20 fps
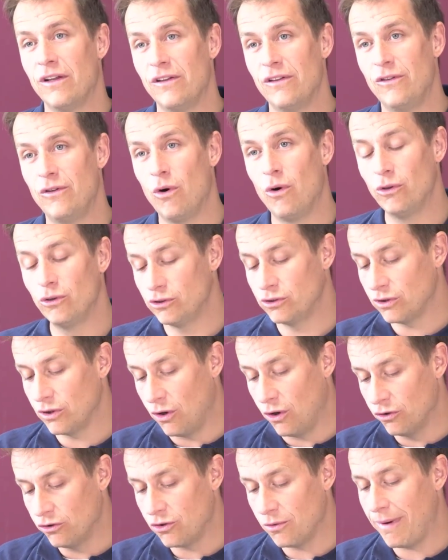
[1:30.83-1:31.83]
those
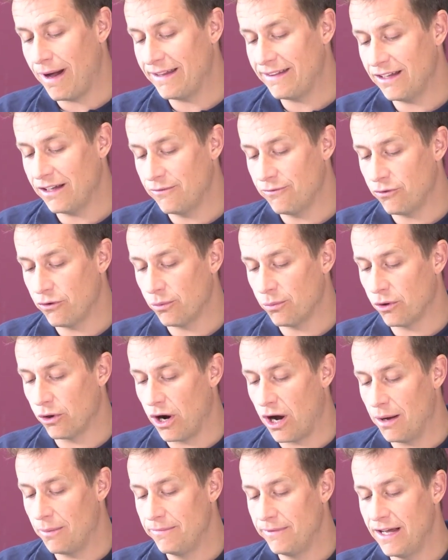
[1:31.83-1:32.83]
automatic
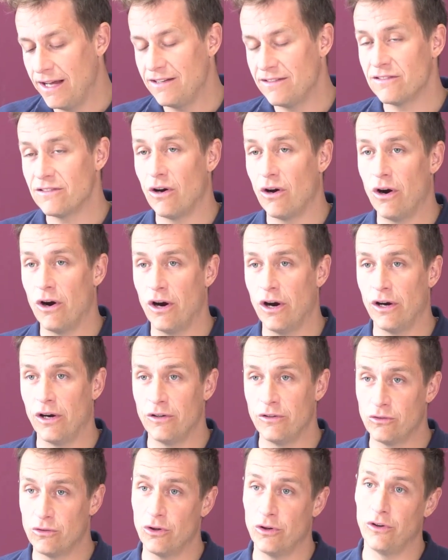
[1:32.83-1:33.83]
firmware updates are
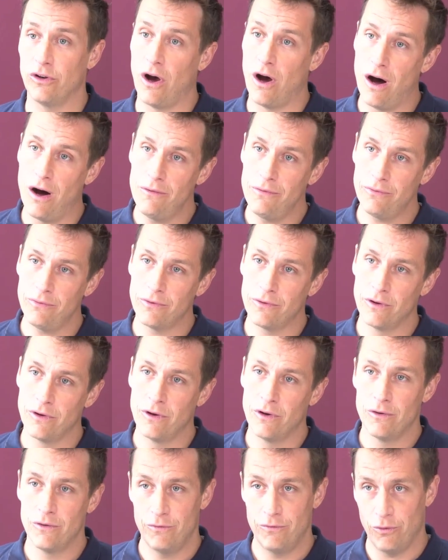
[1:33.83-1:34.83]
turned off
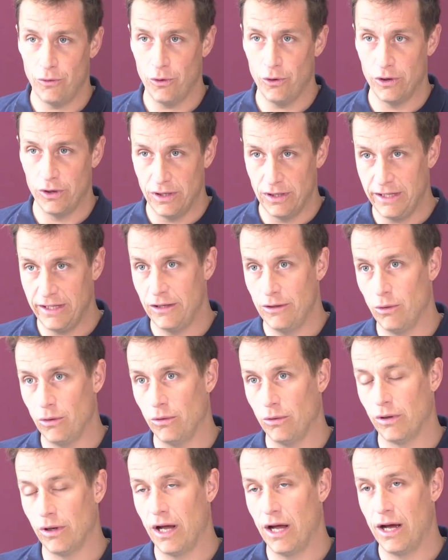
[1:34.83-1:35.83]
for
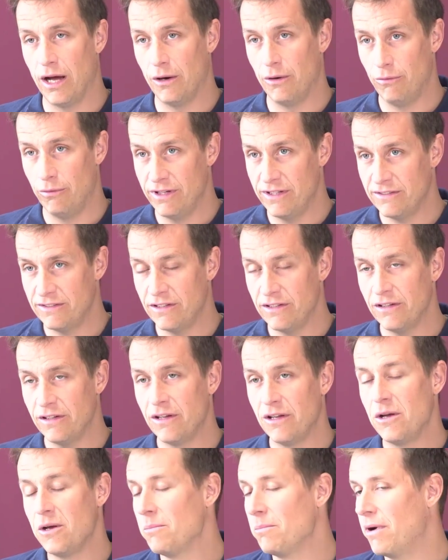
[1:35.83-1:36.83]
legal reason.
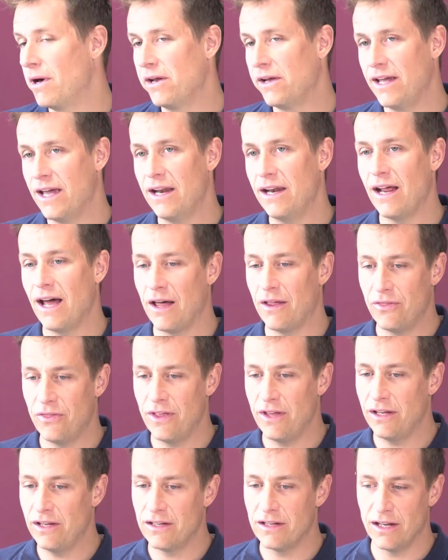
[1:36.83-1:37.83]
But again, I
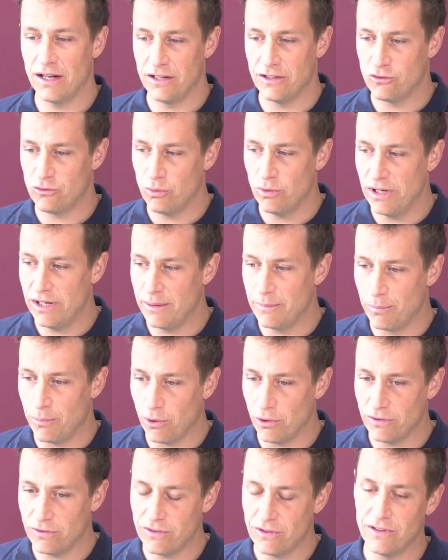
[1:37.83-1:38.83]
think it's really
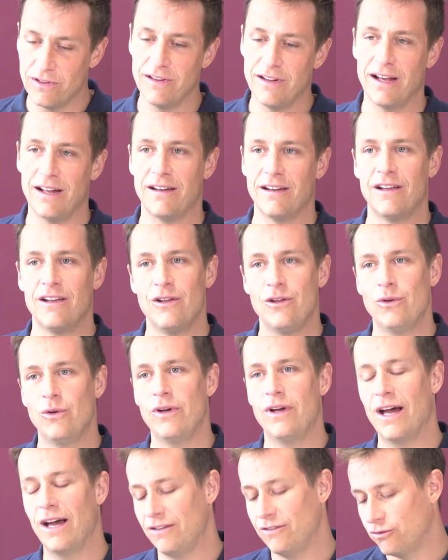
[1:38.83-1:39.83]
important that
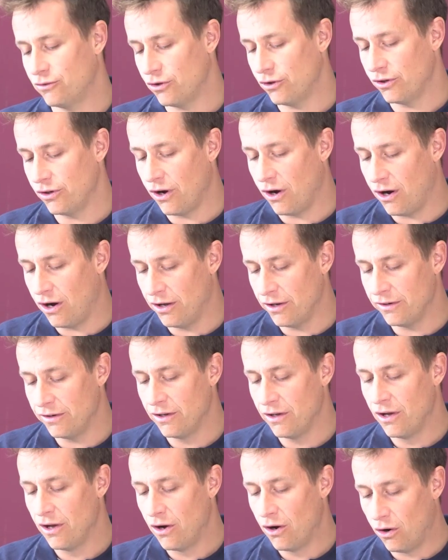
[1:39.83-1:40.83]
you guys turn
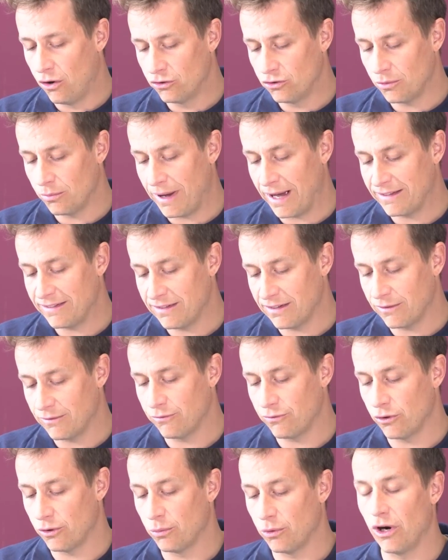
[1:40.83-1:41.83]
on automatic
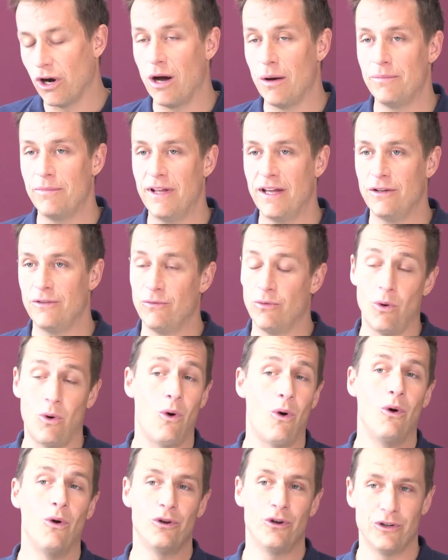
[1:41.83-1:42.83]
firmware update for
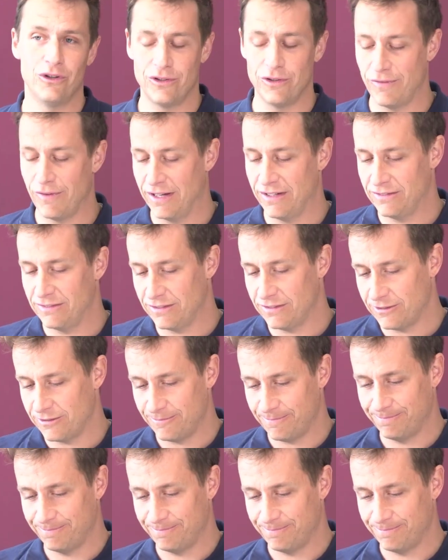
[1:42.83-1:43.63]
all your devices.